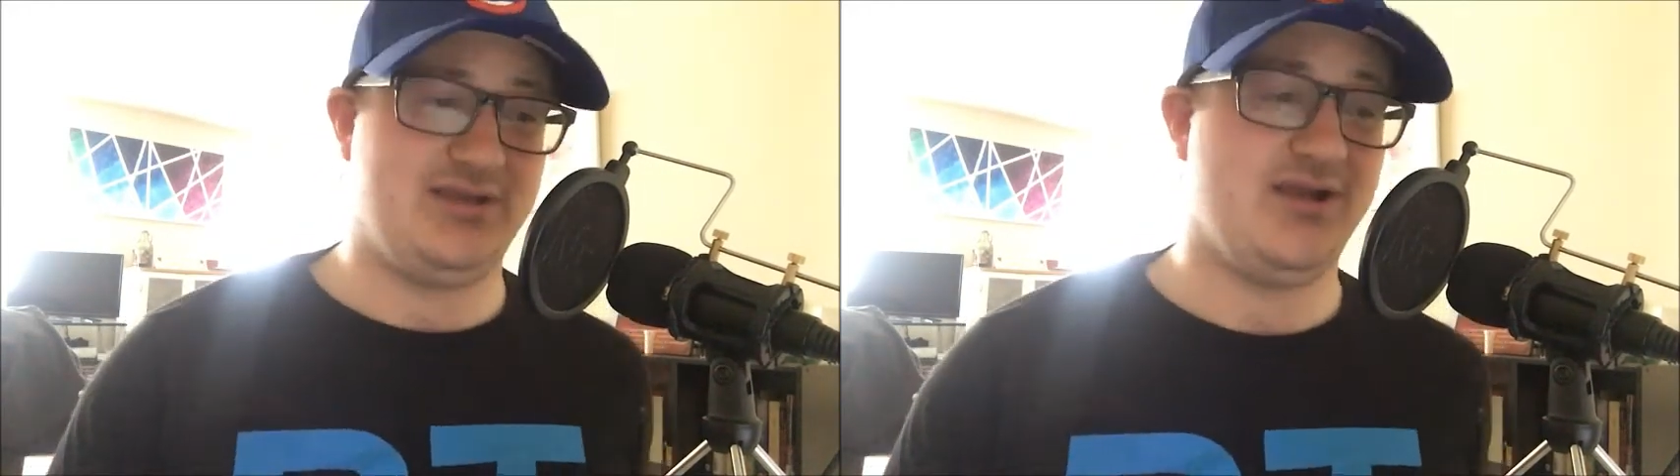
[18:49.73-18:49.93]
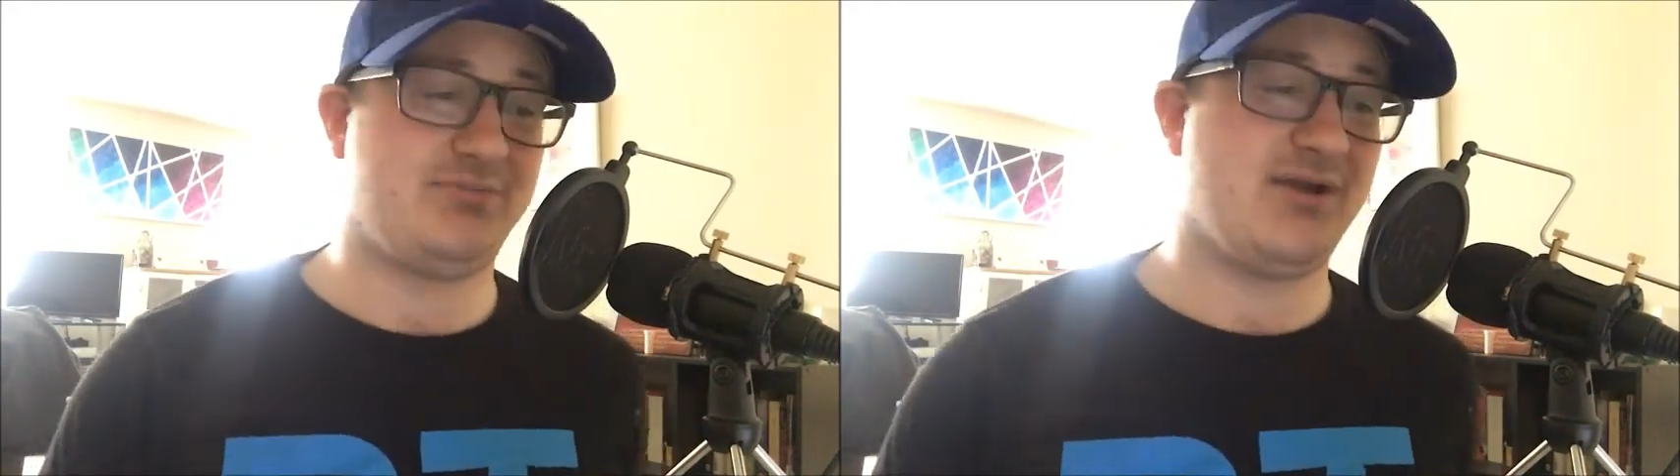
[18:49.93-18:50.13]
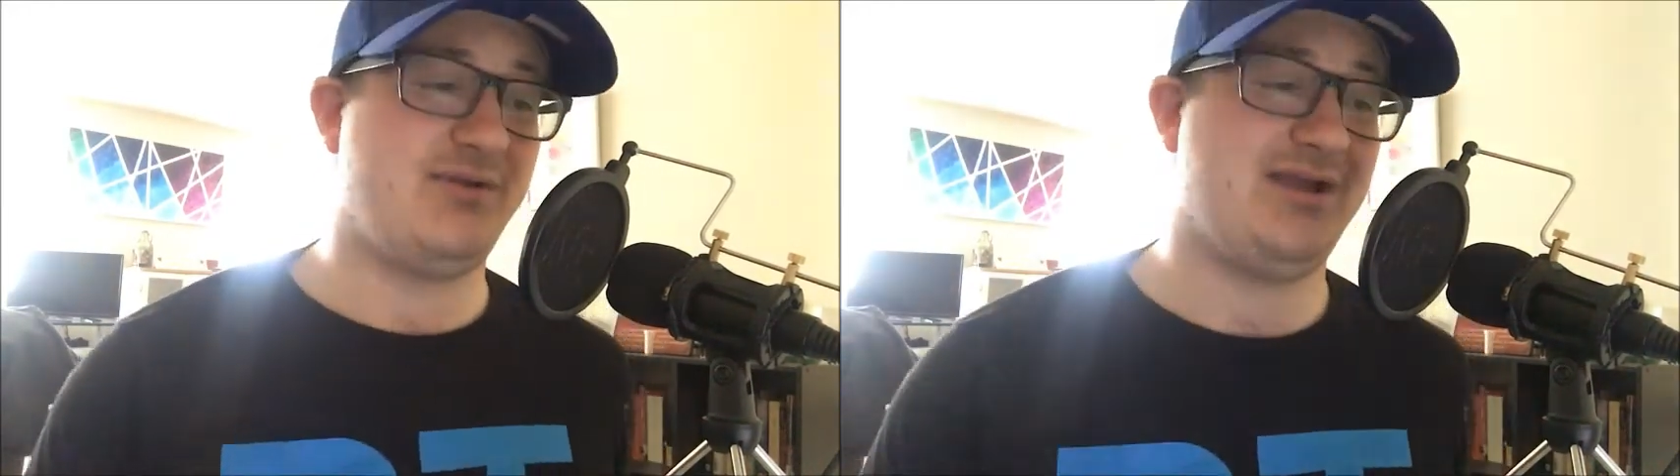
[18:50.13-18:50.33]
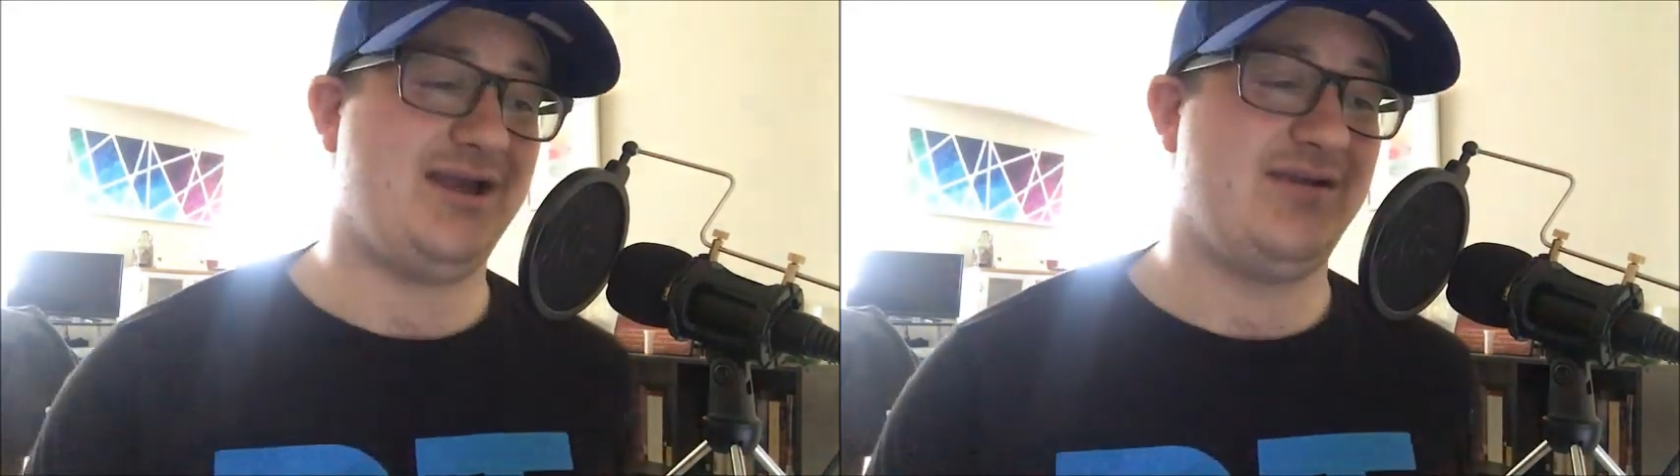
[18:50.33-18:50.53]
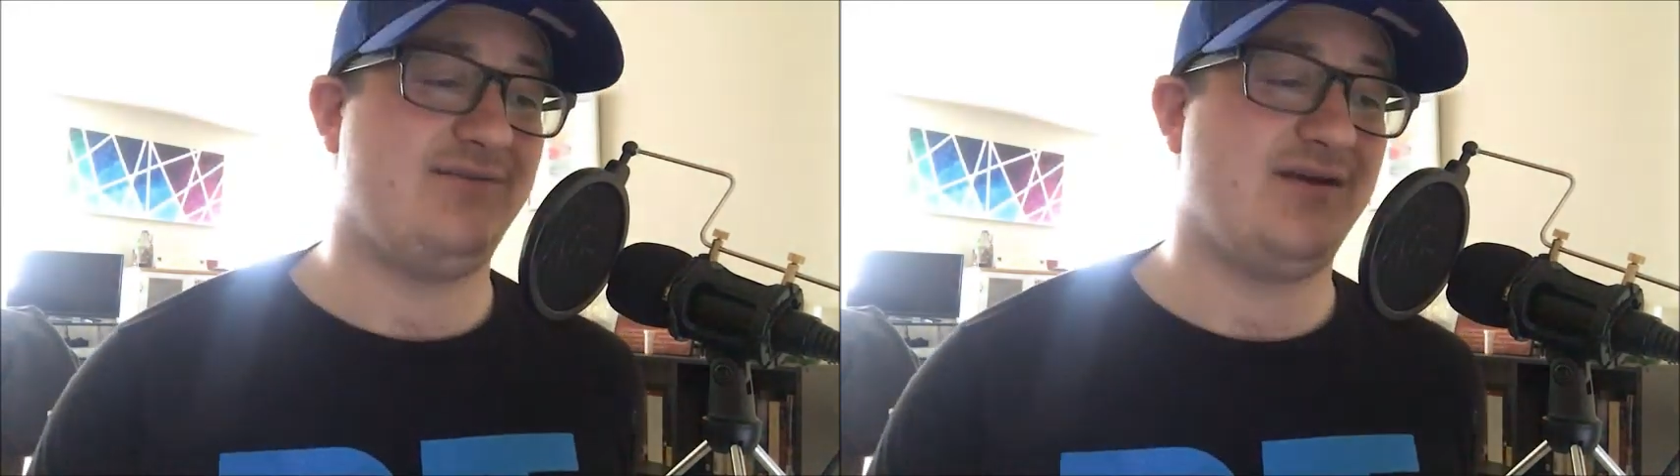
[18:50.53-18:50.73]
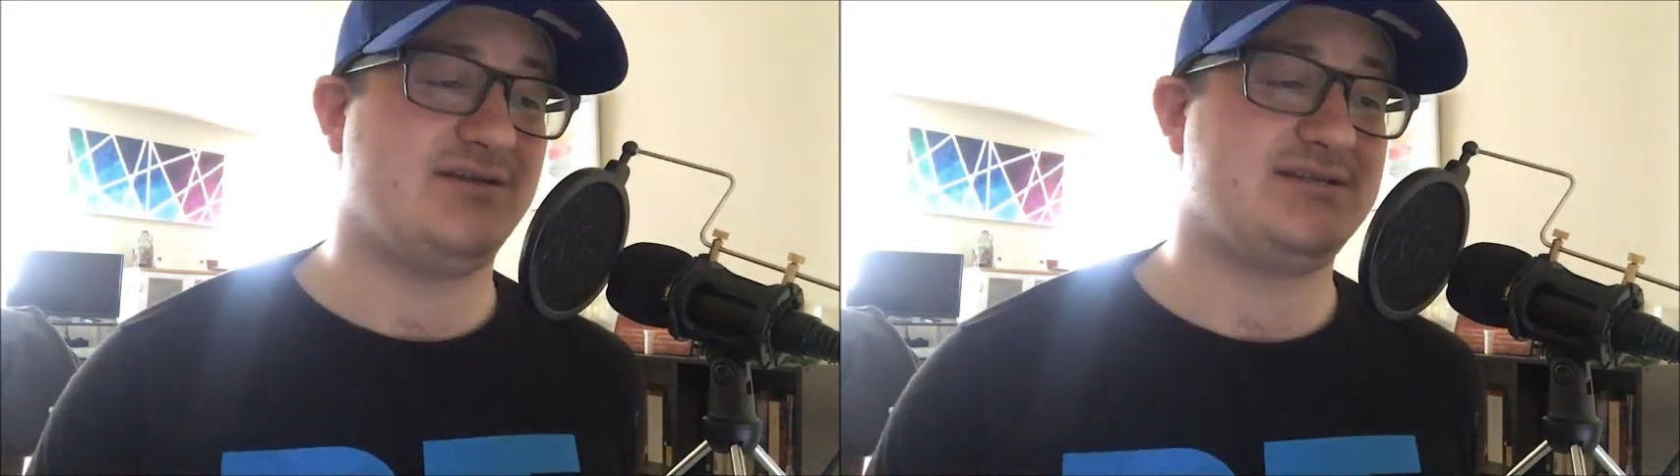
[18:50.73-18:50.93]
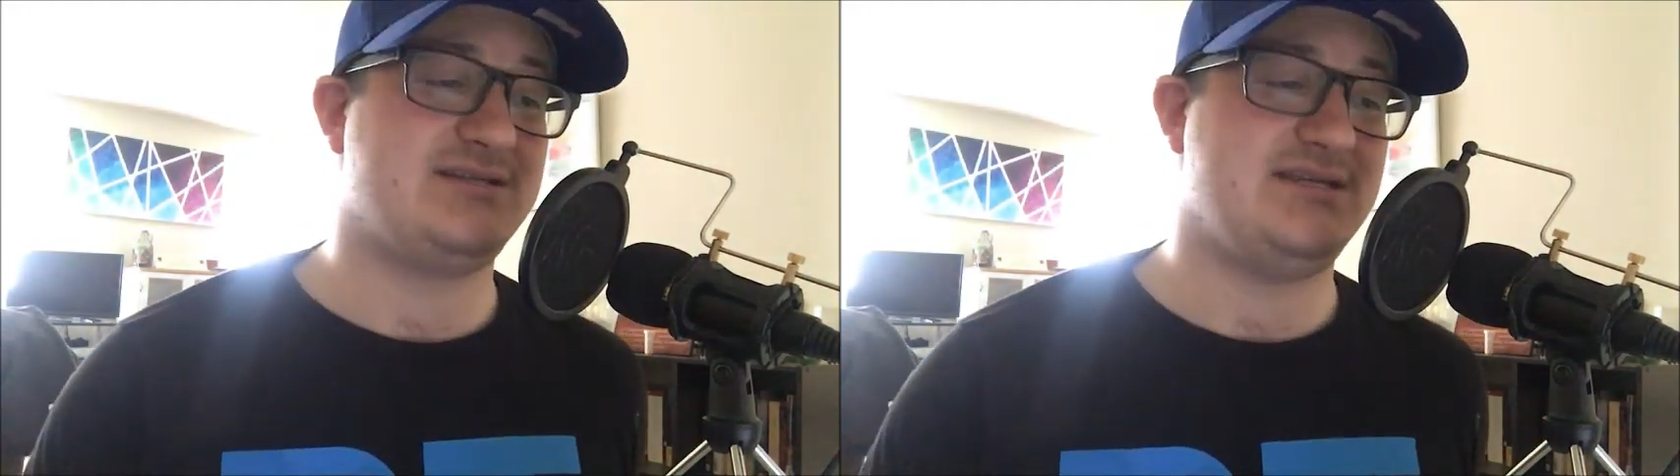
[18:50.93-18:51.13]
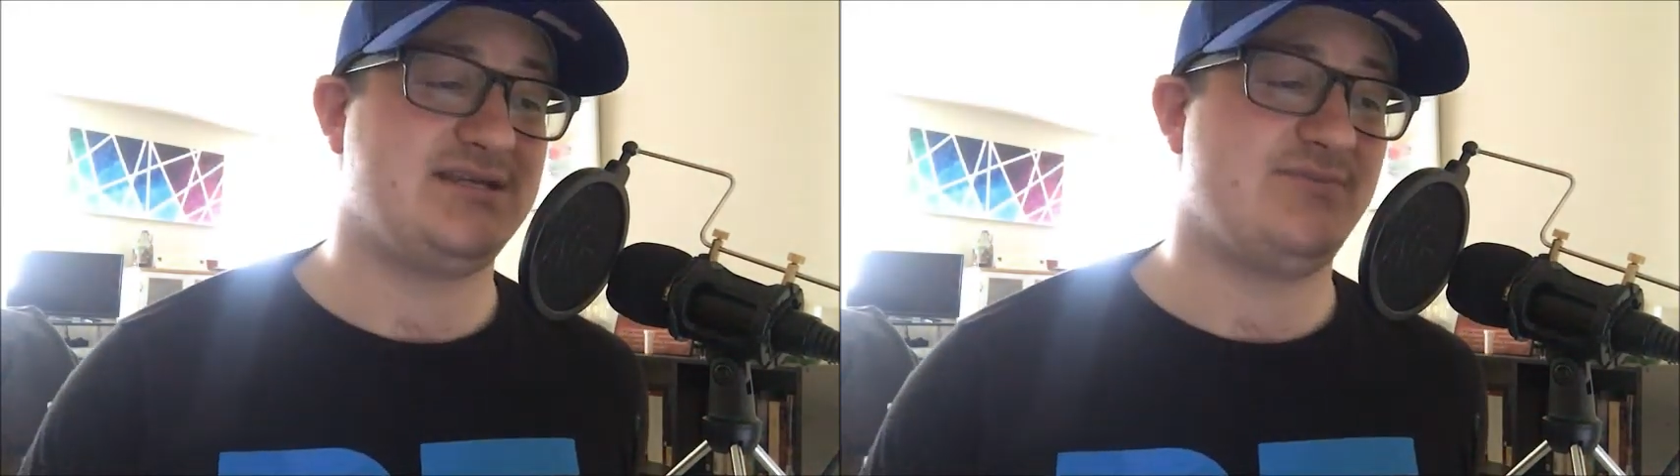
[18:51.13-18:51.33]
in the upcoming NFL
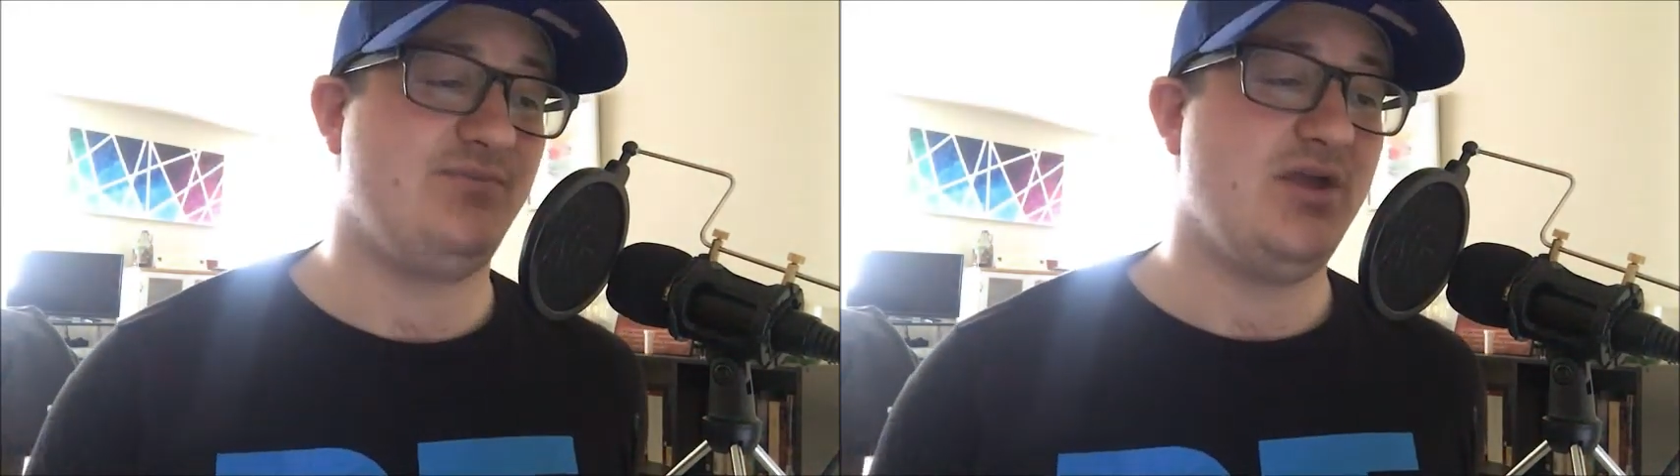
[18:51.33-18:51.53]
season.